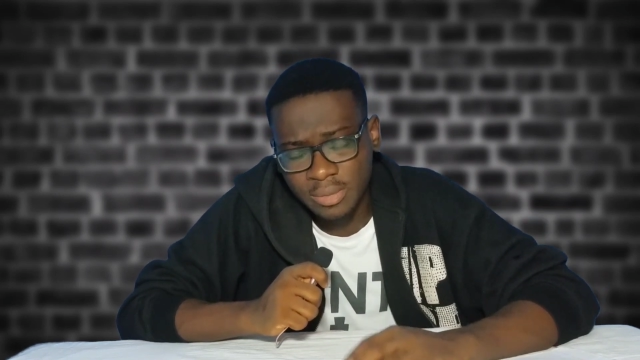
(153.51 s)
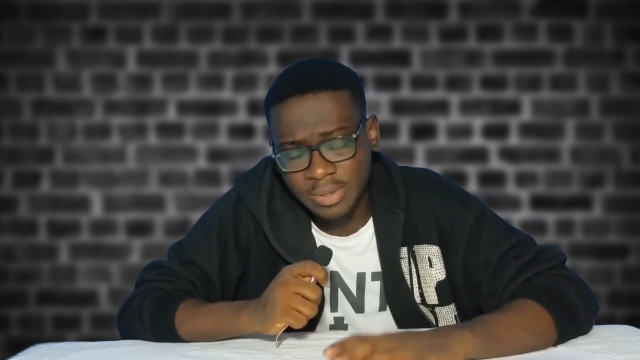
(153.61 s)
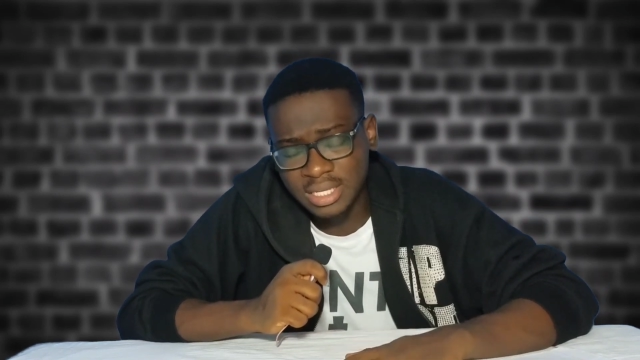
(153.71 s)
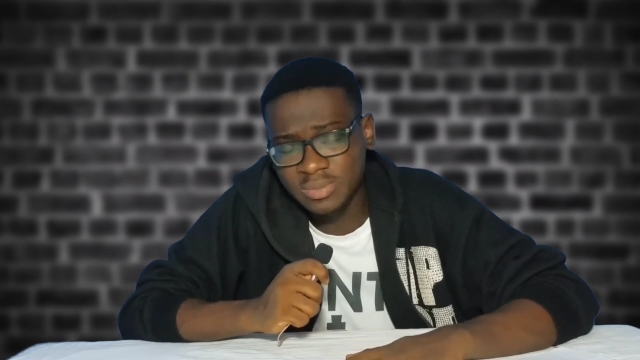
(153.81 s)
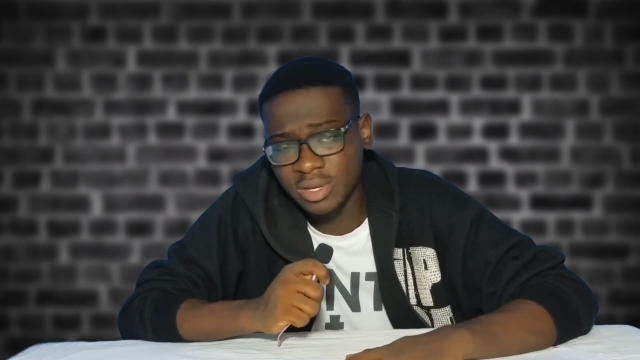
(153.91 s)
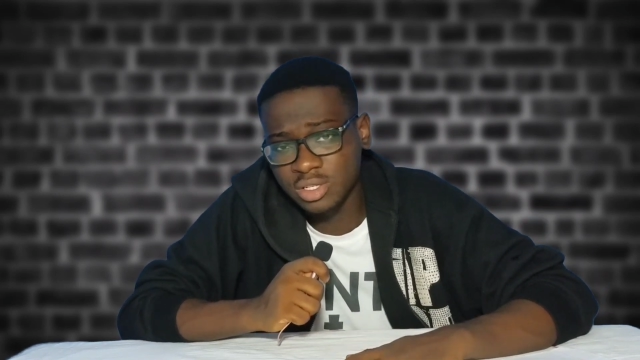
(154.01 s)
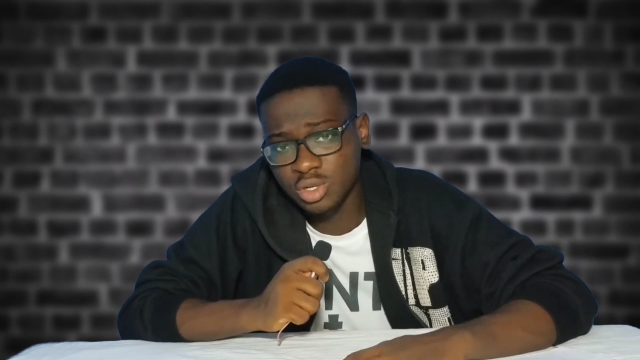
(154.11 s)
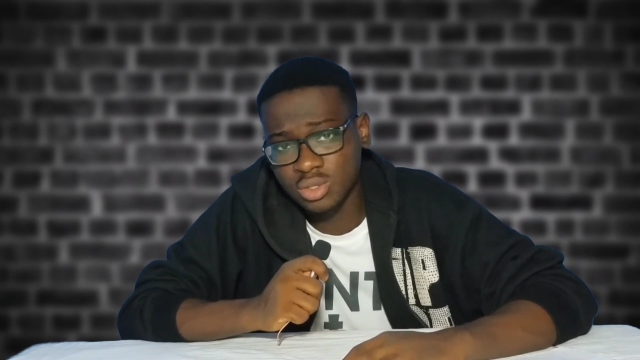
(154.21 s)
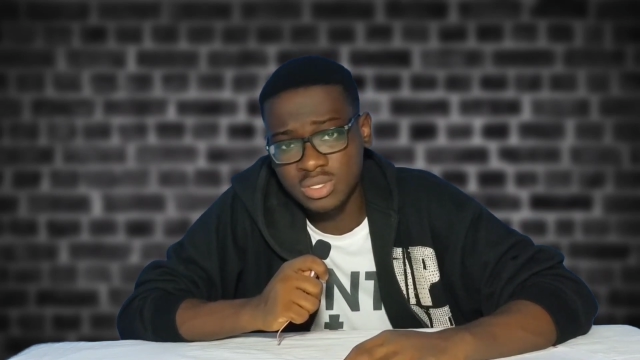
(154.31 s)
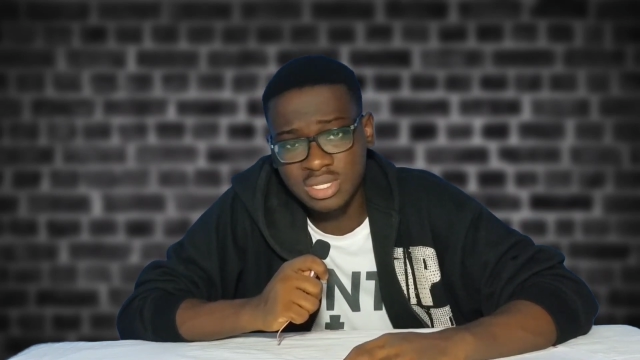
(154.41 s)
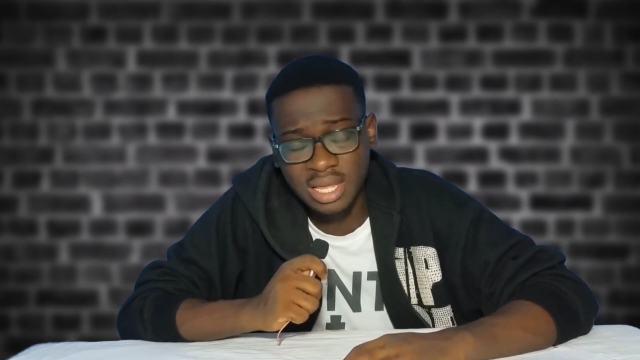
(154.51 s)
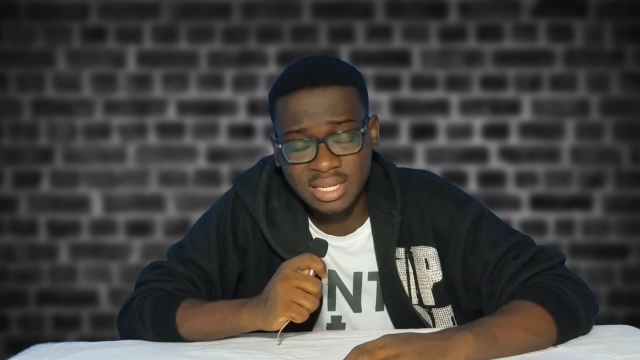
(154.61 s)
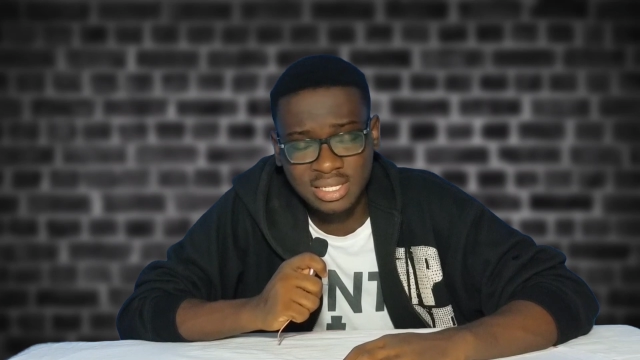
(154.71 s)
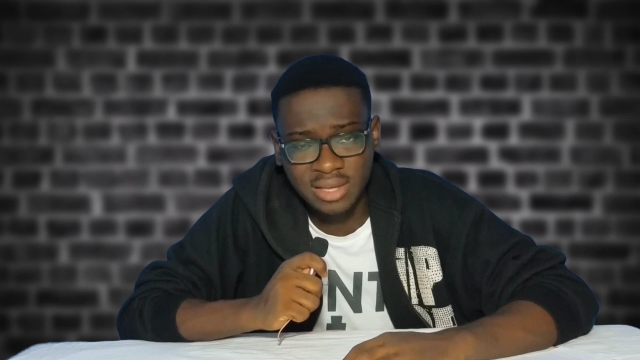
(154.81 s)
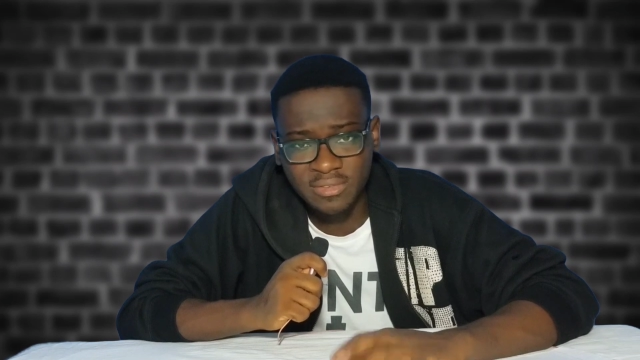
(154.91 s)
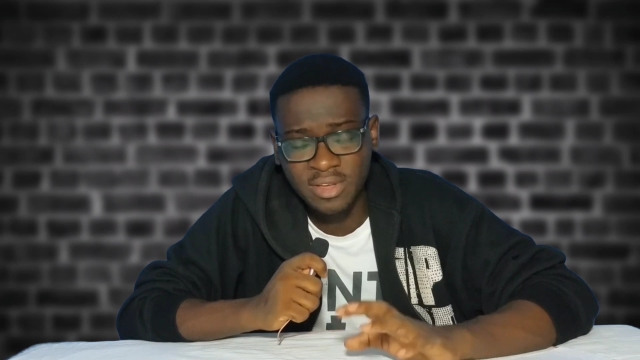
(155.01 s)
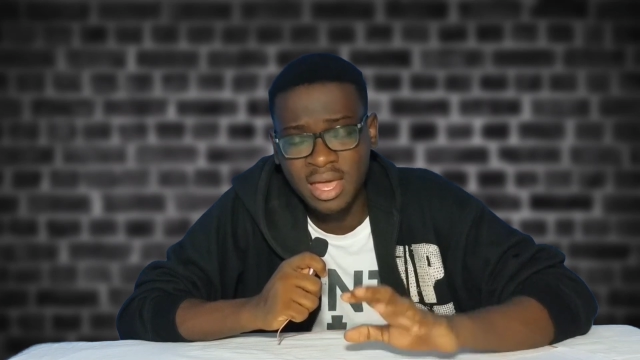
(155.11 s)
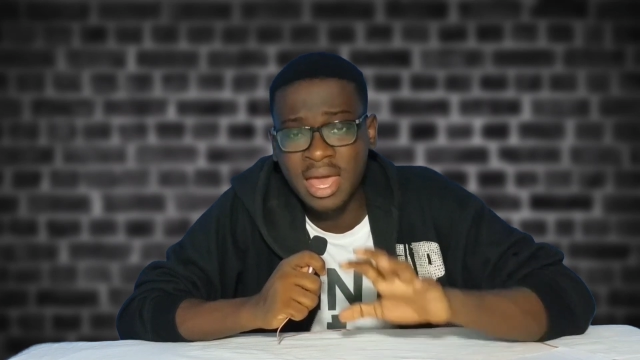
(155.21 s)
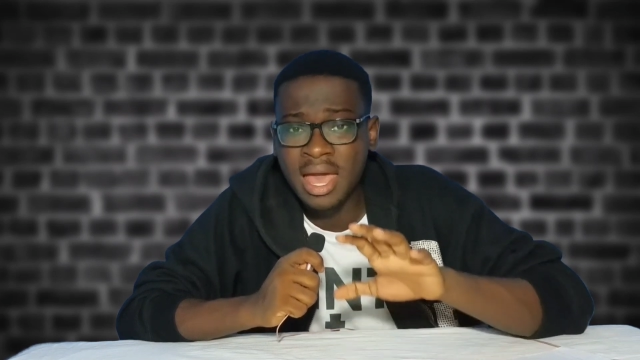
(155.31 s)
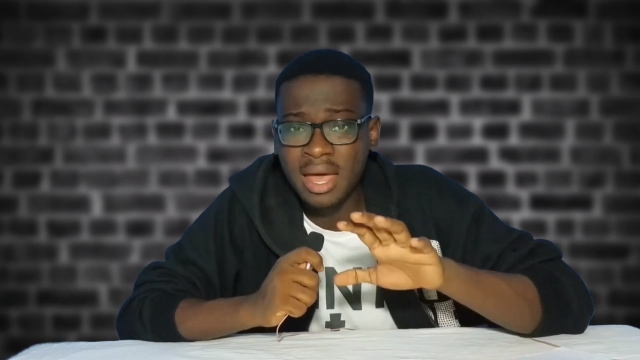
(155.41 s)
Please make sure to stay safe,
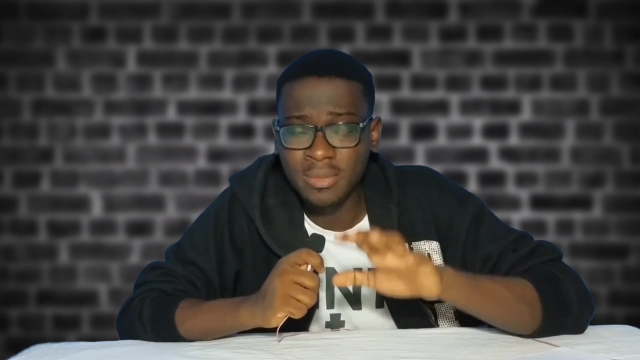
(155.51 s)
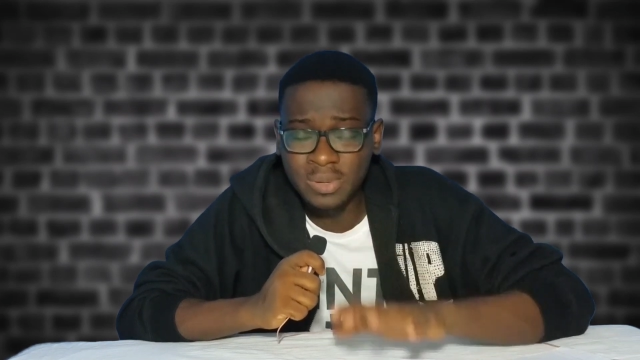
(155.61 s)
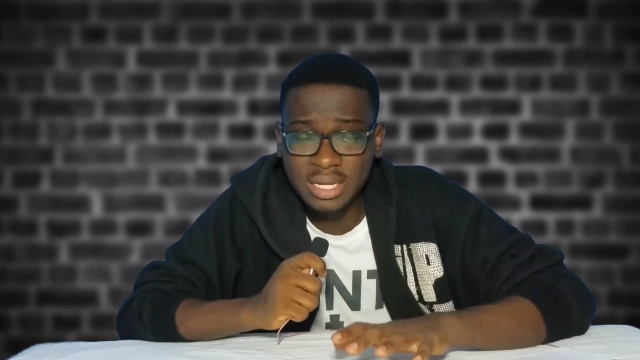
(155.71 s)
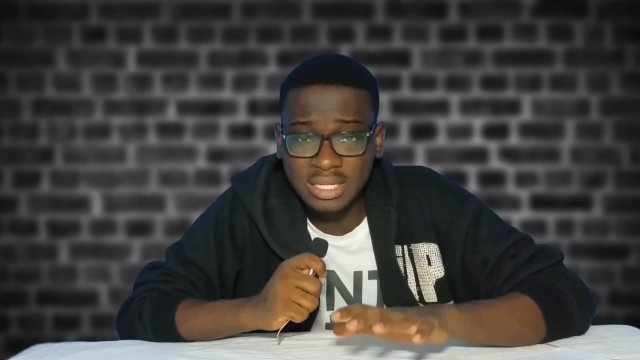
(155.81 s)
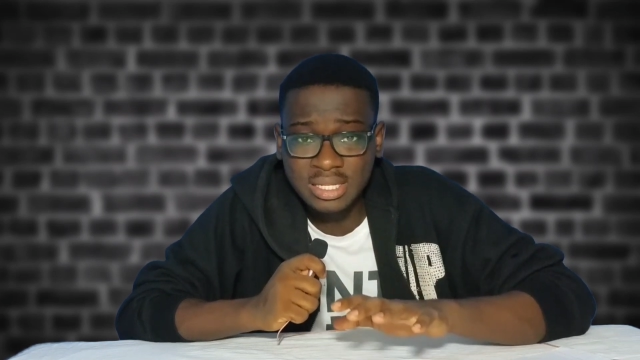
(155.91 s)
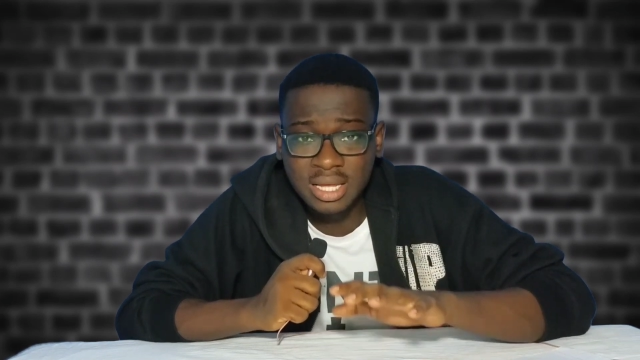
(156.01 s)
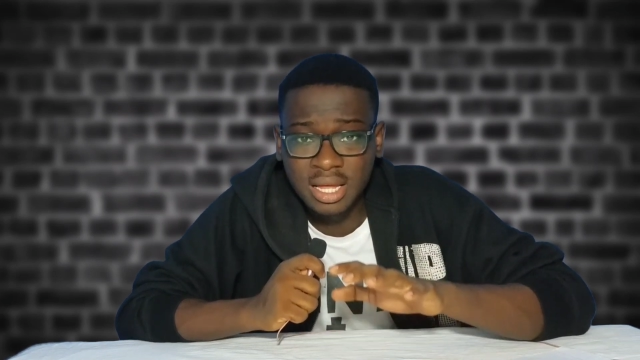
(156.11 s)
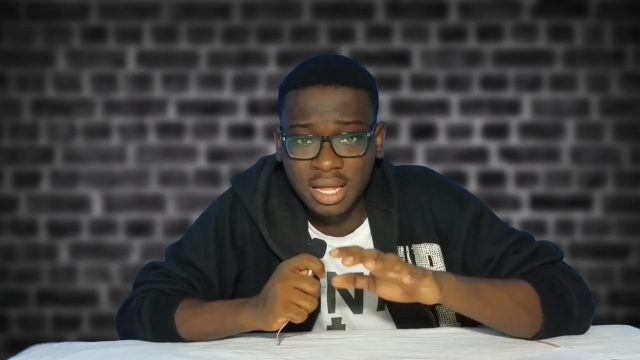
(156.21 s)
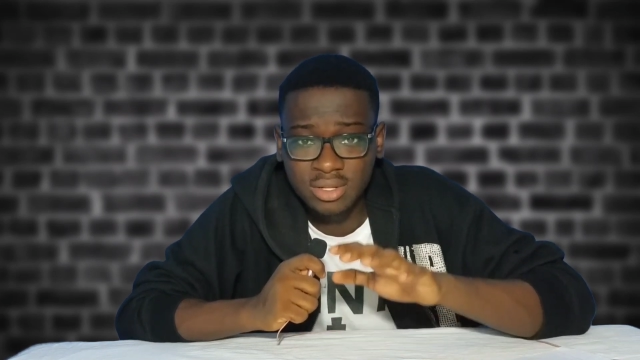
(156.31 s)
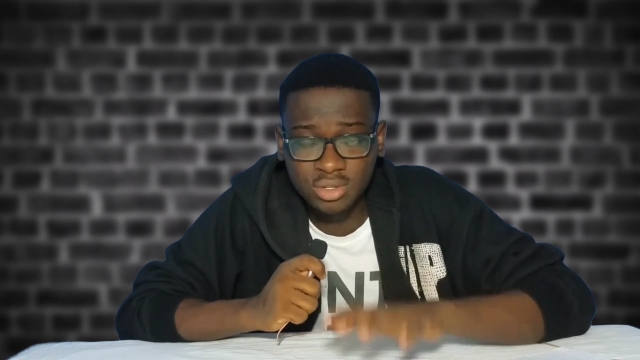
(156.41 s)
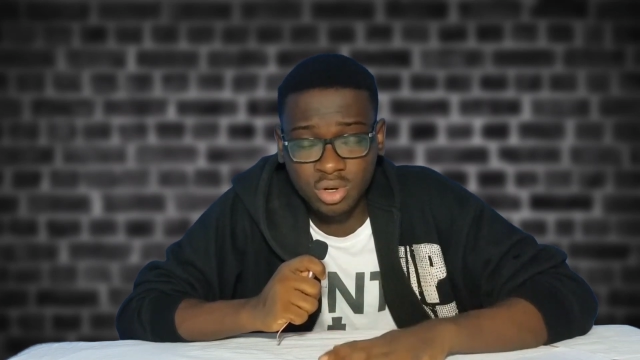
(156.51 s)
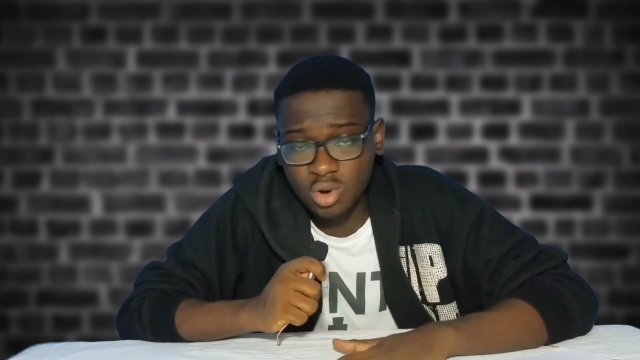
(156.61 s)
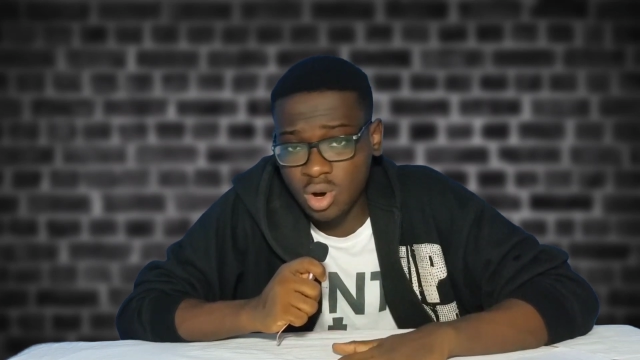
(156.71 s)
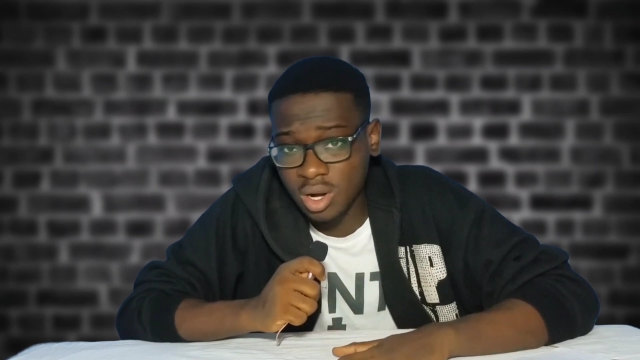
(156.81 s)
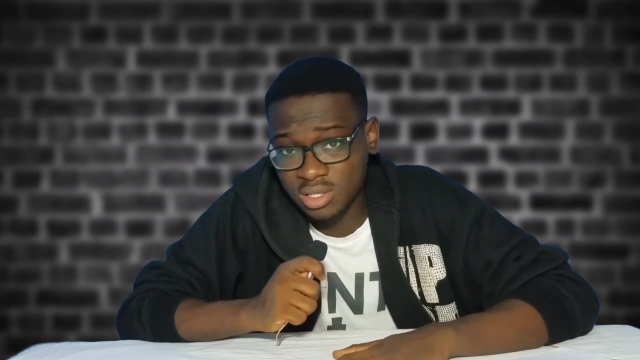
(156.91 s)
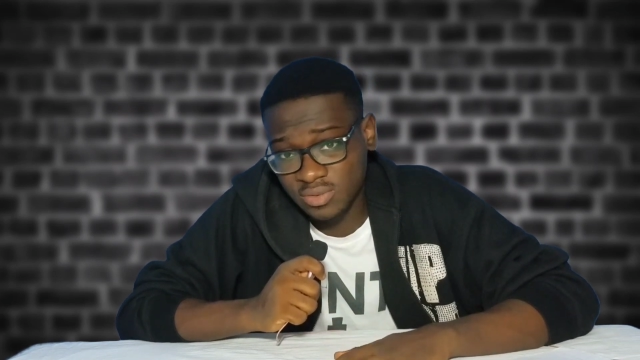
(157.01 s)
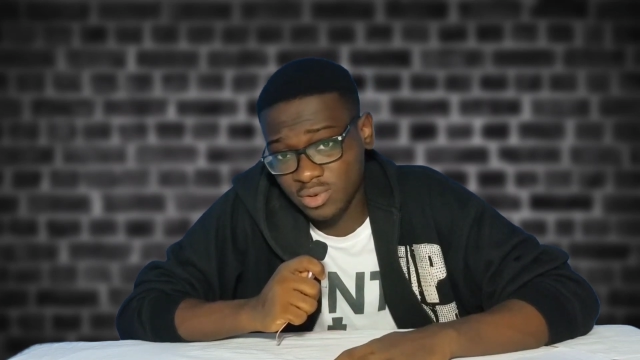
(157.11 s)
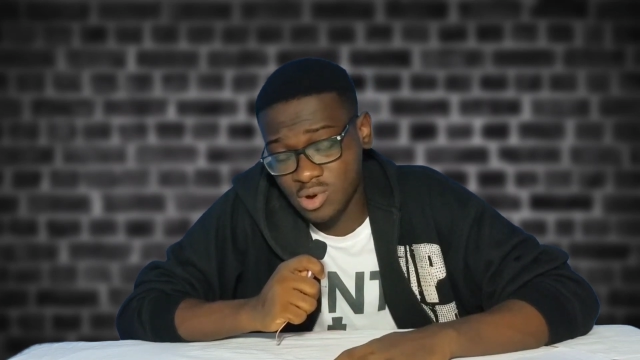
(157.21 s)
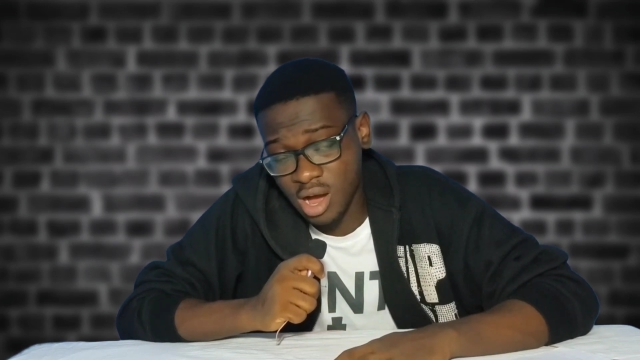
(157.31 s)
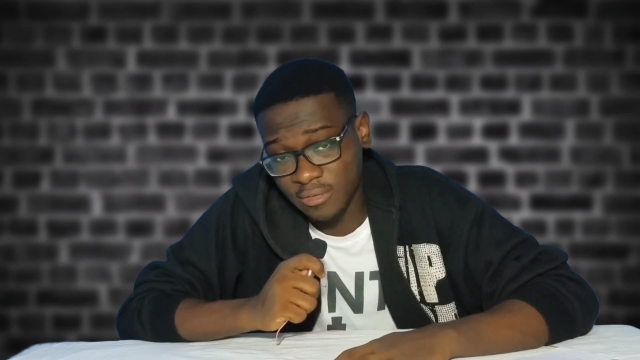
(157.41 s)
and please do not go out if you
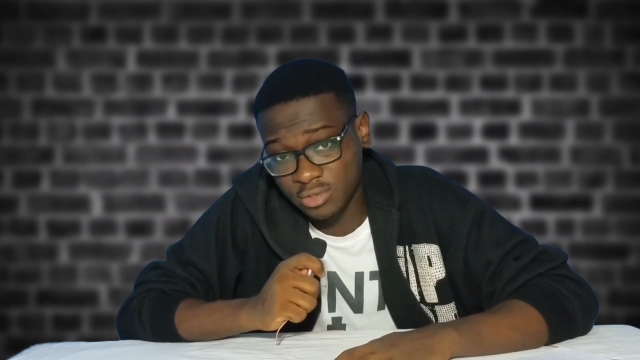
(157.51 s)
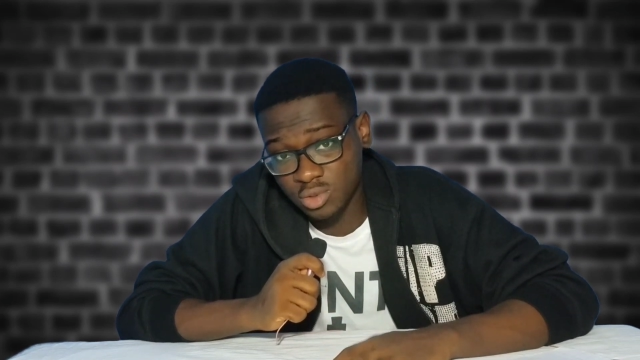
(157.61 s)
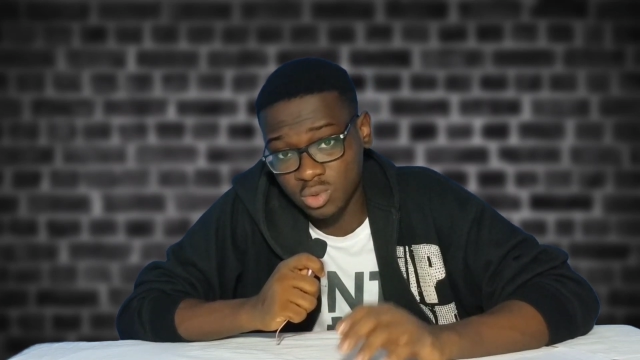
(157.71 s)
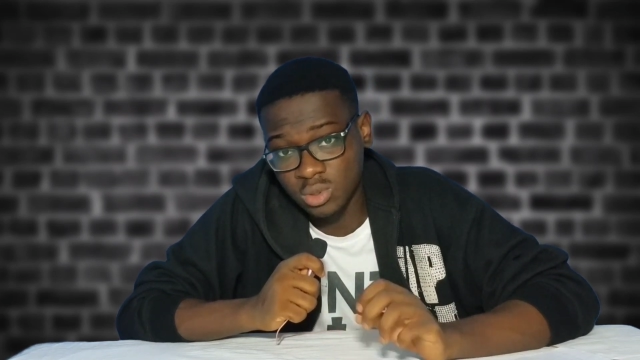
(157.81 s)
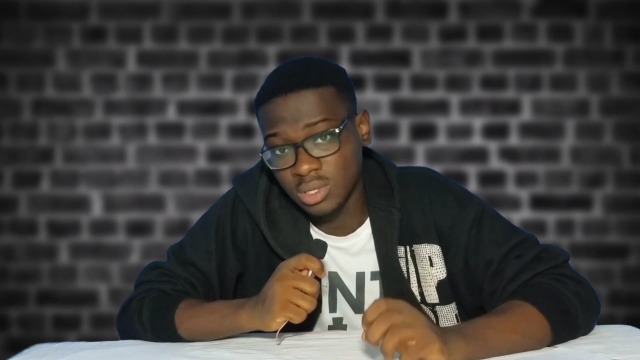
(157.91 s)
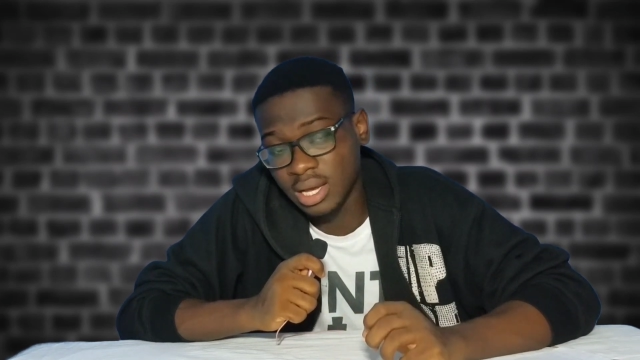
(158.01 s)
don't have to,